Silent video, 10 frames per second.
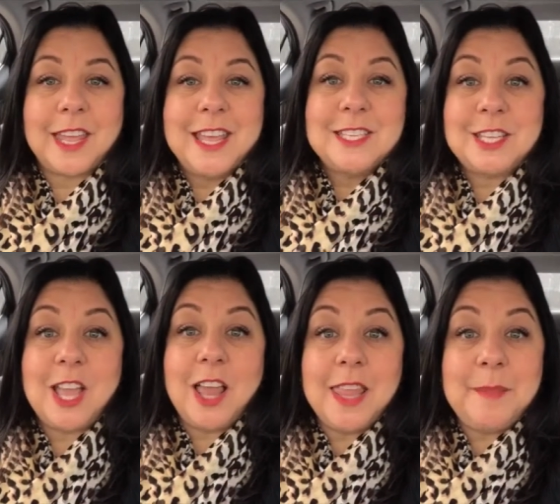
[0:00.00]
so
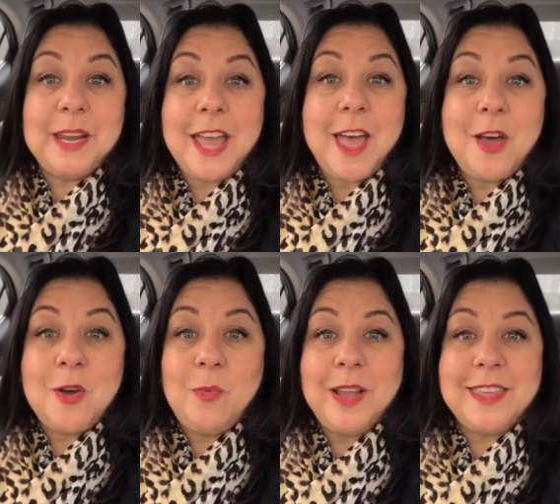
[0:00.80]
y'all let me know
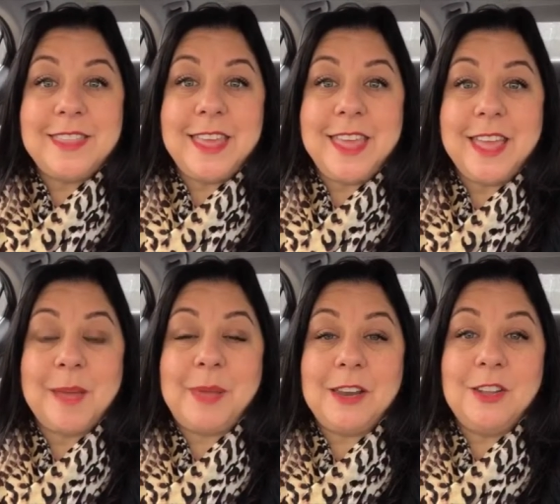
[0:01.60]
what you think
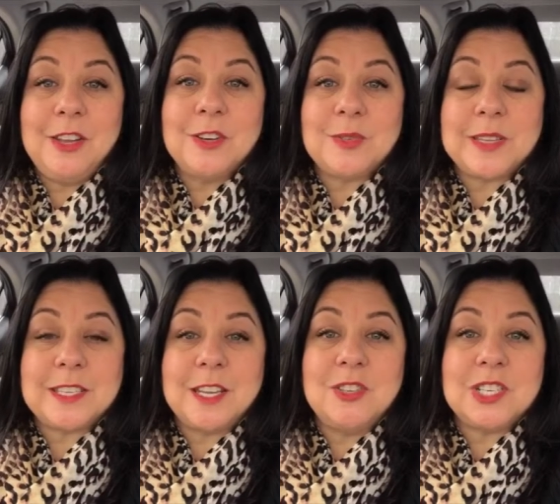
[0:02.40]
about New Year's
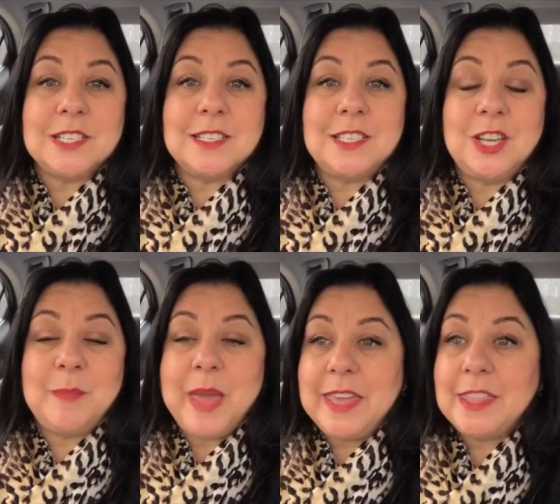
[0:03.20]
resolutions. Do you
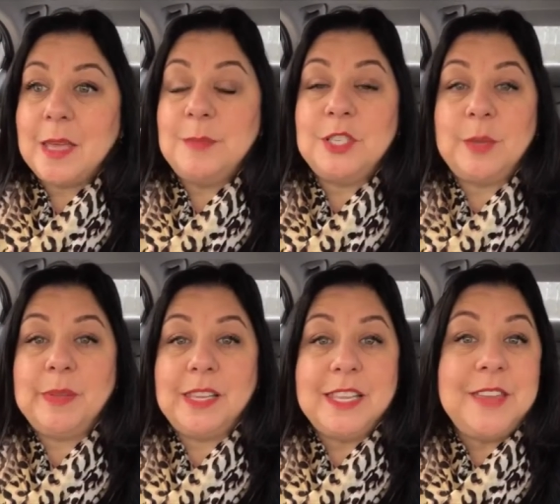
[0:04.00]
make them? Do you
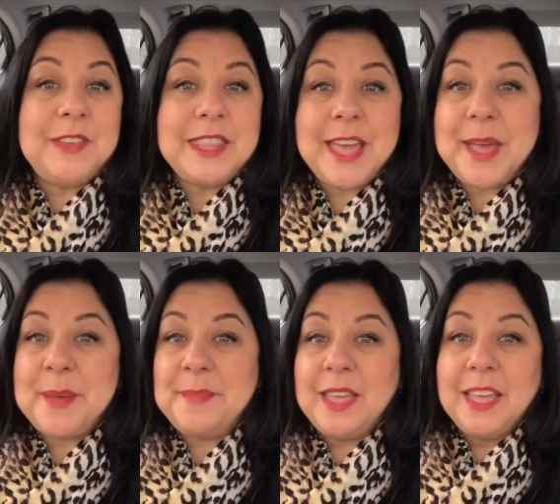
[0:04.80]
believe in
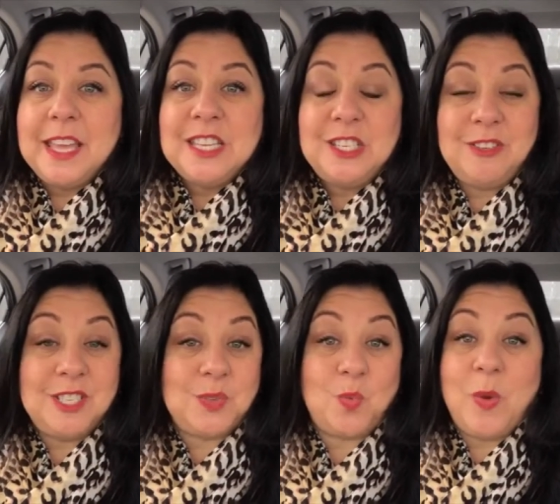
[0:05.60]
them? Do you
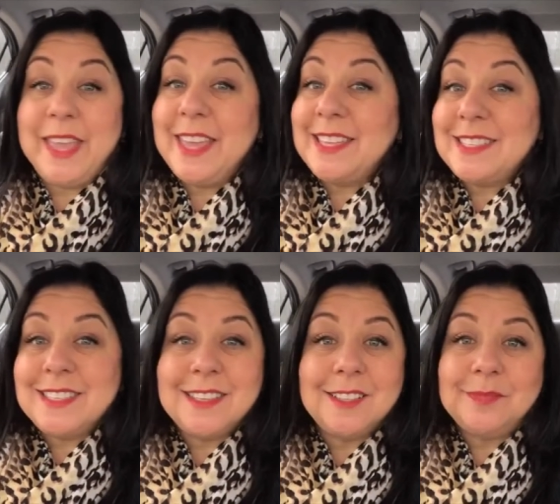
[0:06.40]
just wing
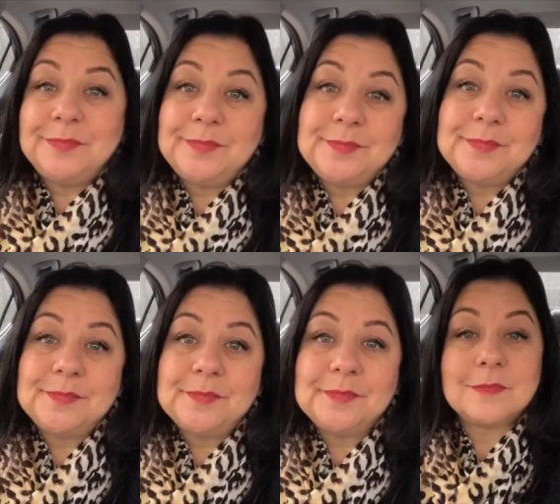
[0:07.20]
it?
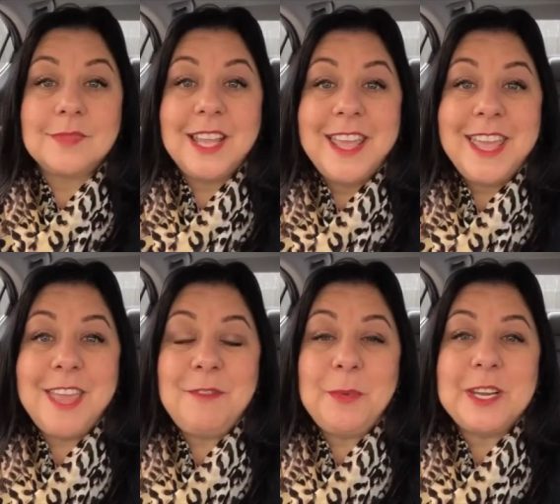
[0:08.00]

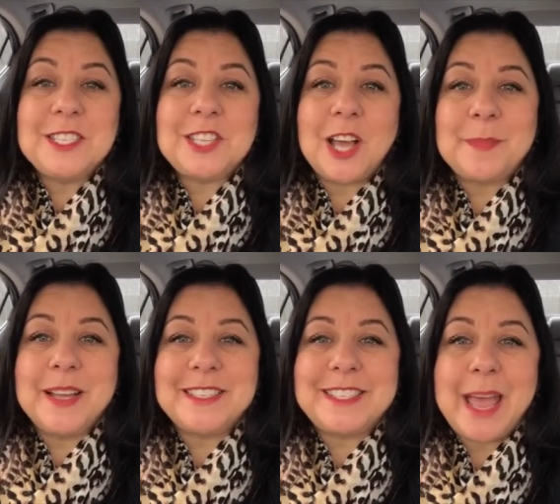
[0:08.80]
If you want to stalk me
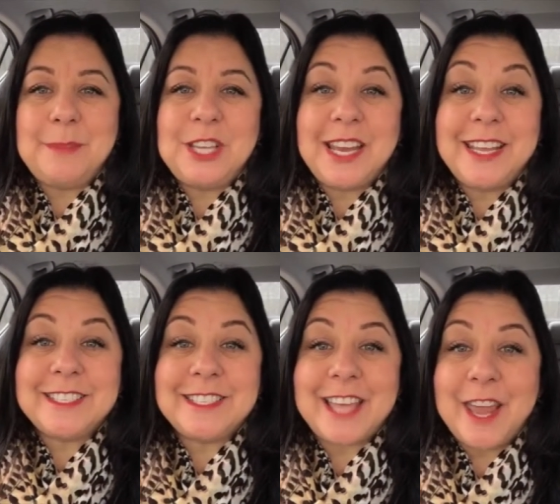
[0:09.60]
on Snapchat,
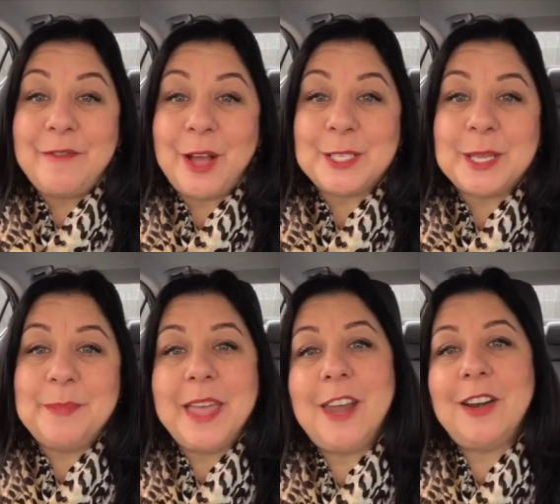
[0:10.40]
it's Side of
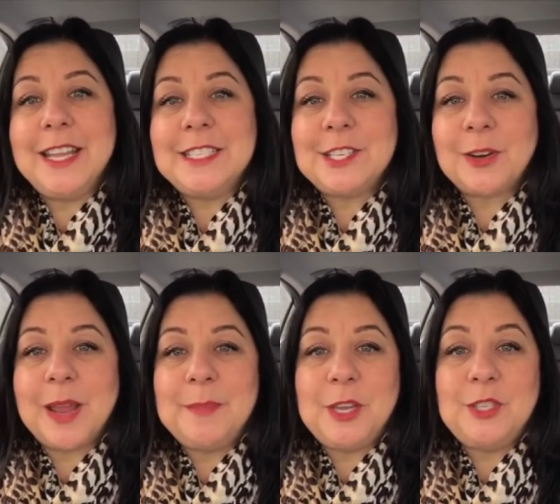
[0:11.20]
Awesome, and on
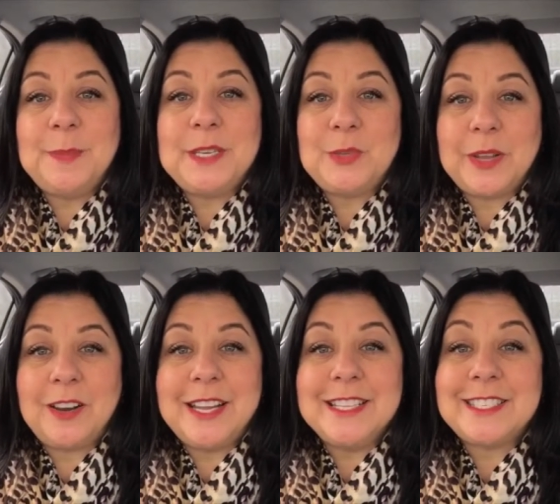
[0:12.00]
Instagram, YouTube, and
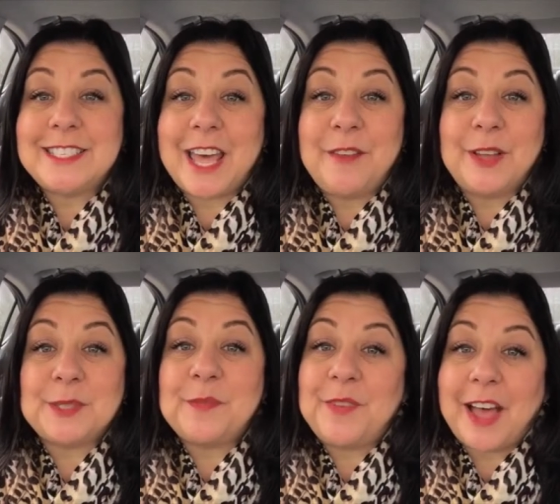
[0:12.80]
Twitter, it's Side of
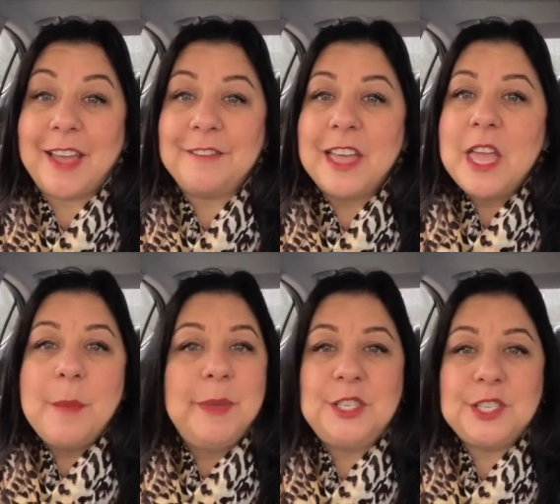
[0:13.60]
Awesome five.
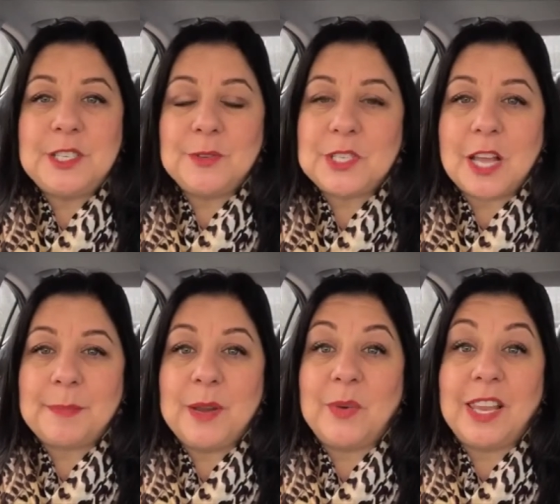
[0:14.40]
But just don't stalk
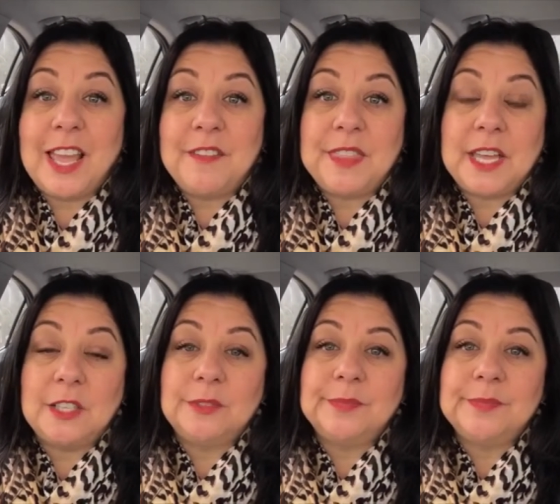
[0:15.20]
me in real life, though,